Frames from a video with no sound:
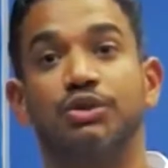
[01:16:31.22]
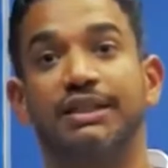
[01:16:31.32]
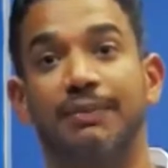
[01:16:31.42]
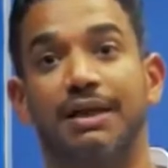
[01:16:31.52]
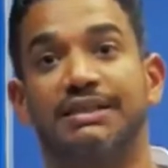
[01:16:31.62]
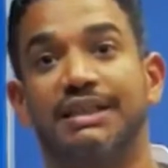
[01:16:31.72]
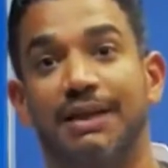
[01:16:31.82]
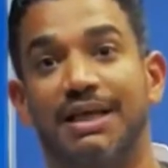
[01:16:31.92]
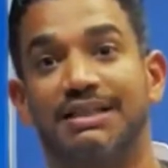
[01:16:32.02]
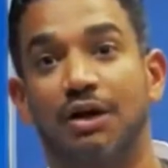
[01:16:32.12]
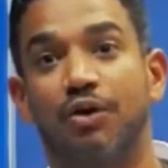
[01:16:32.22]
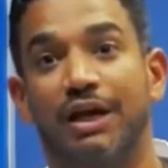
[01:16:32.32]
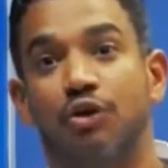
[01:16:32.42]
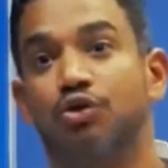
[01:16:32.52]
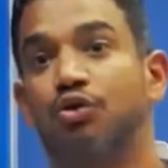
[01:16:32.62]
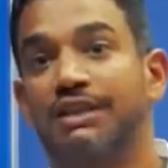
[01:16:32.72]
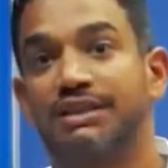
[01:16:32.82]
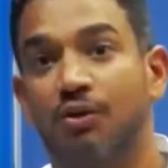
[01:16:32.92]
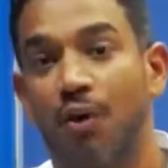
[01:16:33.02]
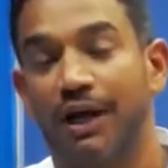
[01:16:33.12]
we face a
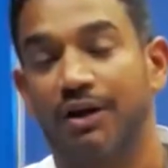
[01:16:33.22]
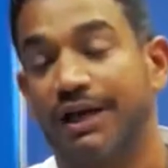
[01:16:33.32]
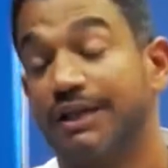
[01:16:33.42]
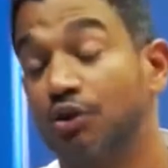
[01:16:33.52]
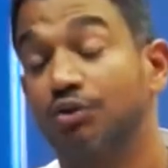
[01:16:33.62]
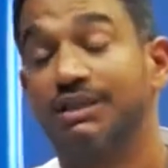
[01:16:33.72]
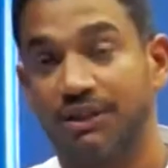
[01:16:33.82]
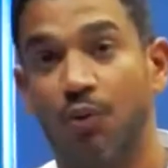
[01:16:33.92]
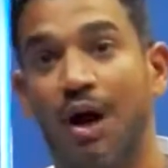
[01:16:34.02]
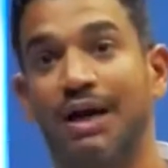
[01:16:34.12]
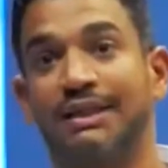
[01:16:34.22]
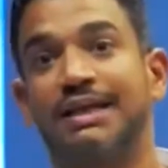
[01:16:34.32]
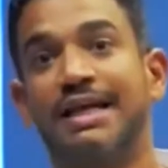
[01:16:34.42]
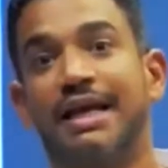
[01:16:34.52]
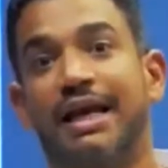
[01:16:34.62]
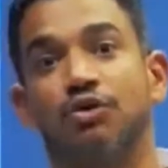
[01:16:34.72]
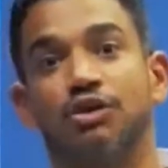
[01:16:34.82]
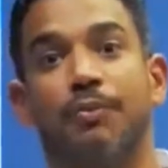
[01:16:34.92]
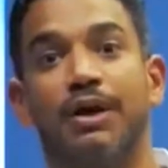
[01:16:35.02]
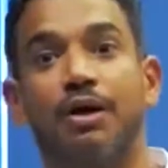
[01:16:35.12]
pandemic with health systems
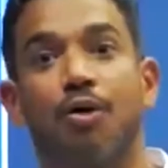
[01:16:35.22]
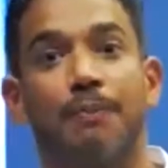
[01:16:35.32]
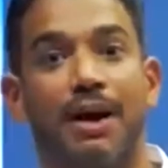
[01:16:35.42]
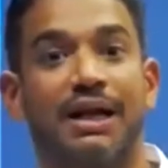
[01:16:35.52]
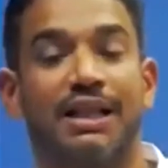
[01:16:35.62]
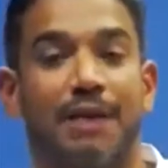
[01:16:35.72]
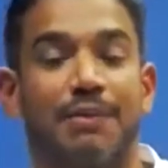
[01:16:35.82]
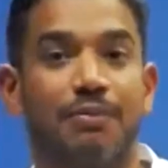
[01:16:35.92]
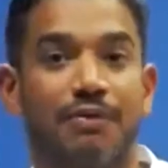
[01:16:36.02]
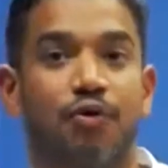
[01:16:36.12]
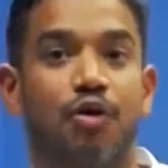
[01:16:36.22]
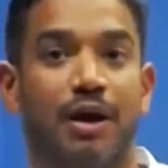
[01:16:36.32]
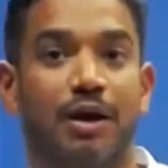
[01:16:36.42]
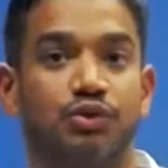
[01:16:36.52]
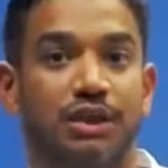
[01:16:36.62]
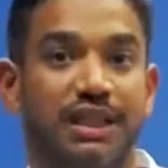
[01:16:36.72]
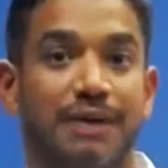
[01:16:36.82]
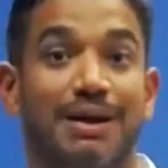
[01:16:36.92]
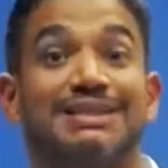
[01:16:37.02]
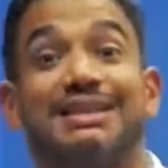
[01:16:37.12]
that were unequal, that cannot be
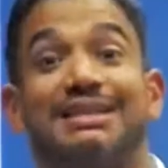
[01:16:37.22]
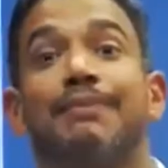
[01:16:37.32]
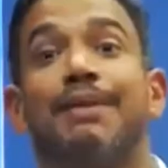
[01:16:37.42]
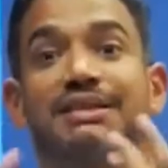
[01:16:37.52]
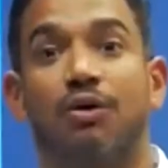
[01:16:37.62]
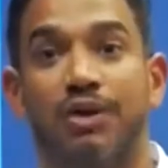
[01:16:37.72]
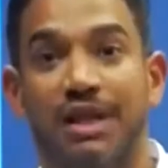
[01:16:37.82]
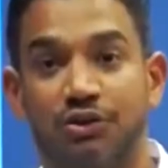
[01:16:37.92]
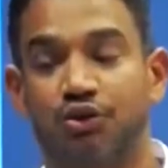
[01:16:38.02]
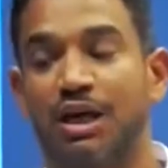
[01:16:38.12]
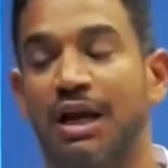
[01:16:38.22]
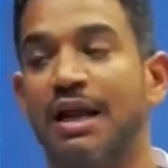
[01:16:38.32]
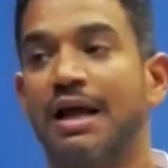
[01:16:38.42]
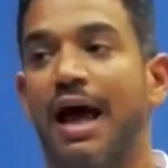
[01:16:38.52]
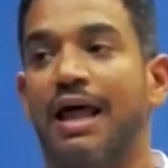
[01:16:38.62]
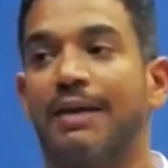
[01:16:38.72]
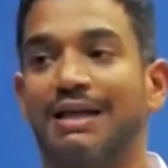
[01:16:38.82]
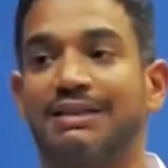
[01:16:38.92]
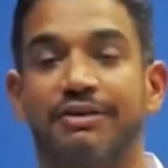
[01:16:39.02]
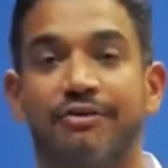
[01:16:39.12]
compared in the same way,
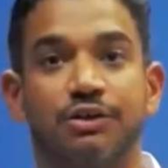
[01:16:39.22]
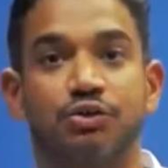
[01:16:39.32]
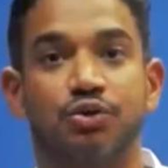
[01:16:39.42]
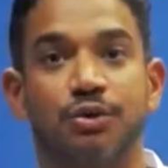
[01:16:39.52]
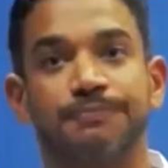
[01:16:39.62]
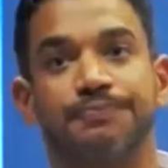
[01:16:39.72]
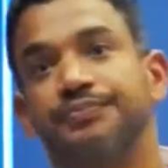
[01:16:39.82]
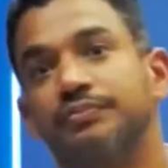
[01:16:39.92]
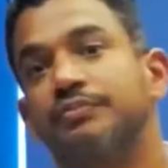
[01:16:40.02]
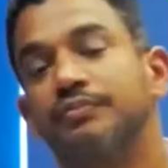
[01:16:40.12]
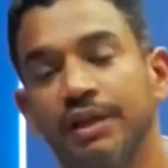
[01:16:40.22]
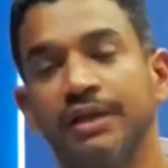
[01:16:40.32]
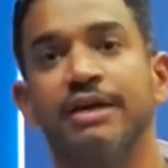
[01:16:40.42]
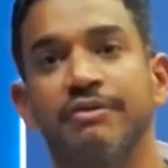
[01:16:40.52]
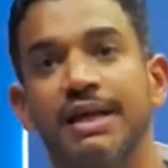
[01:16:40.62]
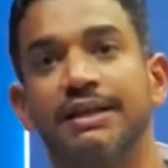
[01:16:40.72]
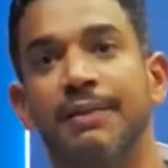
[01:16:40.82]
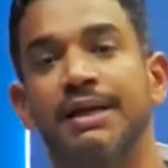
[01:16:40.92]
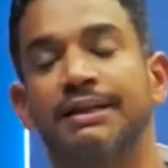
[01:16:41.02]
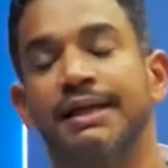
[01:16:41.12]
as well as the social security
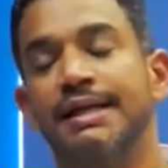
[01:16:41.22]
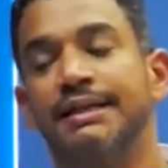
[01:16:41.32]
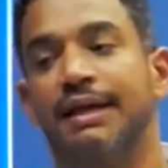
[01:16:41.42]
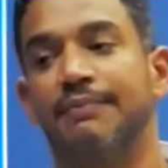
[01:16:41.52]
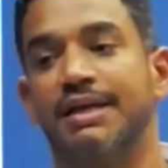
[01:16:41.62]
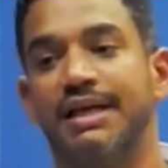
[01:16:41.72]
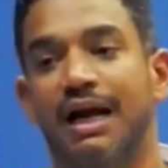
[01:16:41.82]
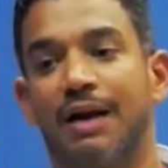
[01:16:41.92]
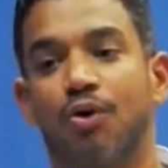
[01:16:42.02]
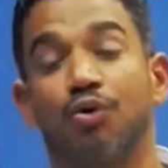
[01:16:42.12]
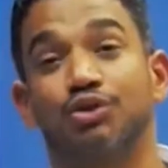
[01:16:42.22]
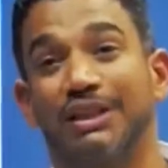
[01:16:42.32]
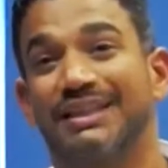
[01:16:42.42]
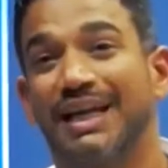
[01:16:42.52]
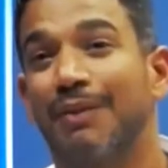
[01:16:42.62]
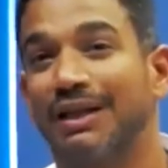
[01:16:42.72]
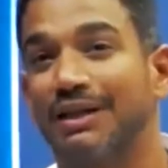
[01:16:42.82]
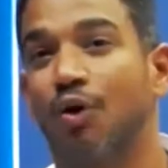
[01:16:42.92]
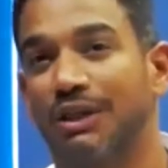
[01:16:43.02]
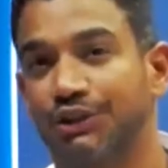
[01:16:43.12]
systems that also were different
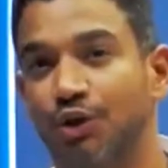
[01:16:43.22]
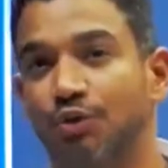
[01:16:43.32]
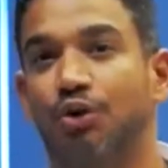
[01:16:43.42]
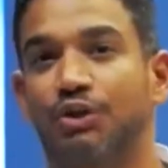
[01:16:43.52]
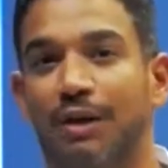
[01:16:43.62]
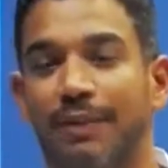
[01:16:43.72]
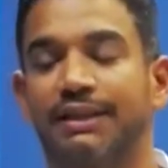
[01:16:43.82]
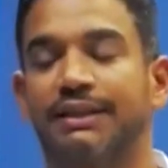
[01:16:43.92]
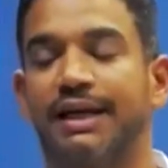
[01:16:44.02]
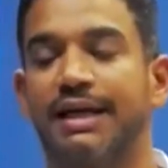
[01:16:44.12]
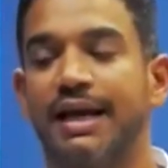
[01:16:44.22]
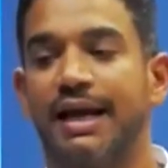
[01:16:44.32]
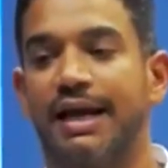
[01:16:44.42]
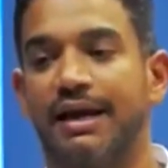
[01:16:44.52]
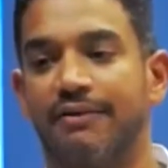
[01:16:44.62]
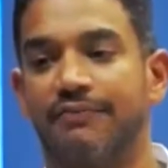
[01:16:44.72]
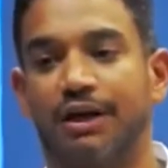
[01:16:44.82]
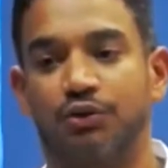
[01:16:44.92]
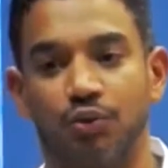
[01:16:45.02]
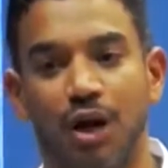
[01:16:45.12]
and inequalities.
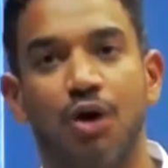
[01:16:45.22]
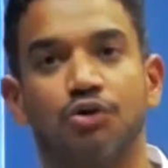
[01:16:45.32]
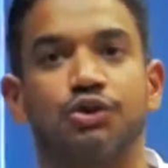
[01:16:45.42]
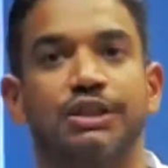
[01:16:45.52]
We